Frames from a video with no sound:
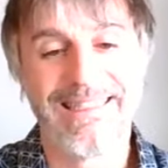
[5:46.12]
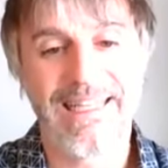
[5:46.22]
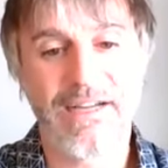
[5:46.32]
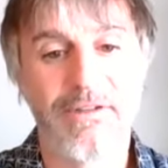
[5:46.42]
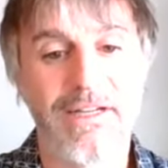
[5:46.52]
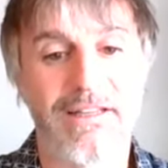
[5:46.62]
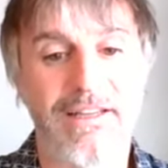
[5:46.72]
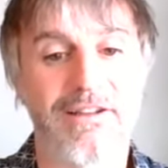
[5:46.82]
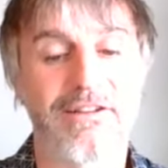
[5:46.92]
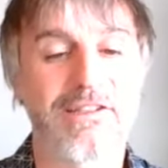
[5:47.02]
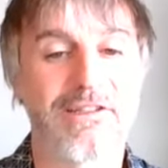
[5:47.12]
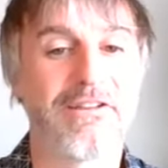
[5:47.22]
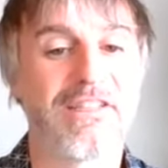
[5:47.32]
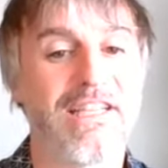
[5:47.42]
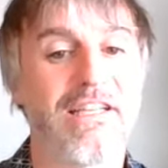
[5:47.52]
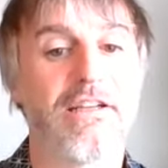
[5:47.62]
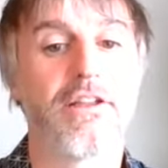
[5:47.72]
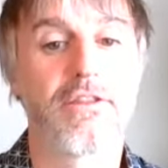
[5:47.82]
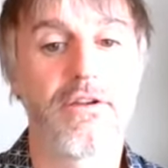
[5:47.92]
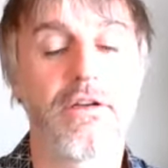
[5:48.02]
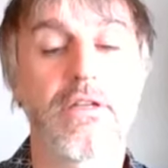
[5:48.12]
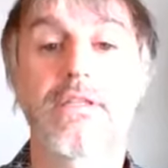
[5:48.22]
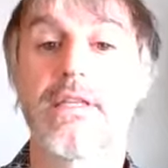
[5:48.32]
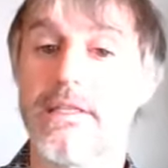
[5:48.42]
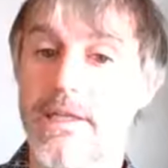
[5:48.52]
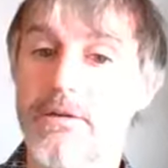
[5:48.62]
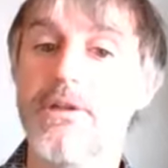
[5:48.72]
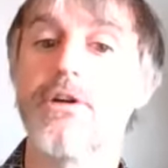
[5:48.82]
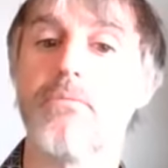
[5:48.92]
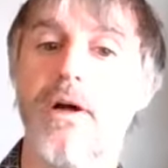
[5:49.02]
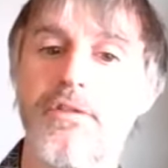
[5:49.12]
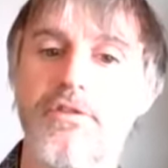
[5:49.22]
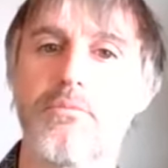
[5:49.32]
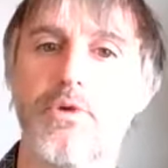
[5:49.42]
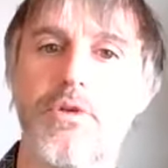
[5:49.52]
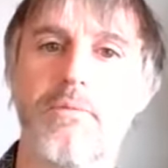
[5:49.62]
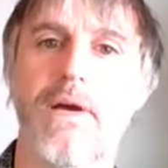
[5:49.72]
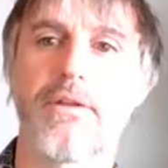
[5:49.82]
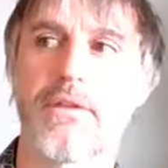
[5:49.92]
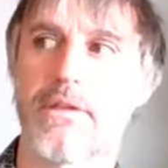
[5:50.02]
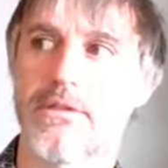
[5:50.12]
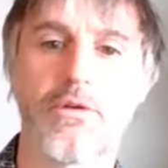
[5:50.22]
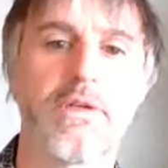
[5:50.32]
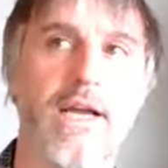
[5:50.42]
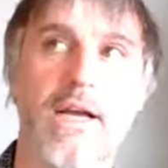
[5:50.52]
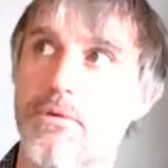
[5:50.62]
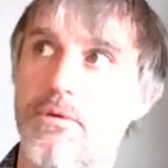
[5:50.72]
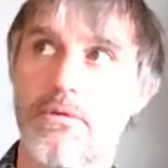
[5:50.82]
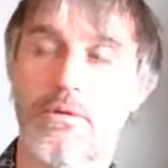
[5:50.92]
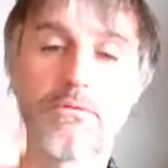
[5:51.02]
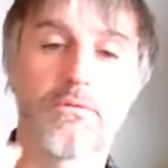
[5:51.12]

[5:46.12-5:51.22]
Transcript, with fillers: Not really. There's 13 and a third sidereal months or moon about the zodiac moon